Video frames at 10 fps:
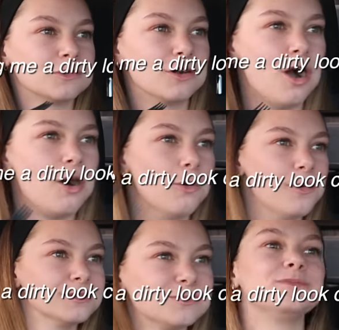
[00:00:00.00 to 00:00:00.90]

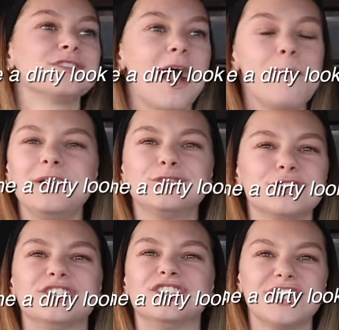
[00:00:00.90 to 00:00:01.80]
Oh, that
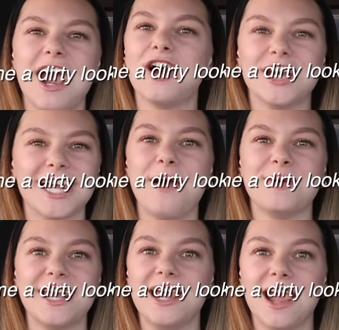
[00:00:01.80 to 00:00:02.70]
is staring at
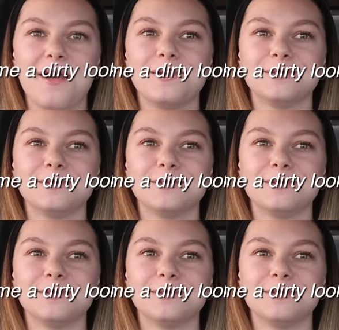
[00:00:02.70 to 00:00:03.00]
me.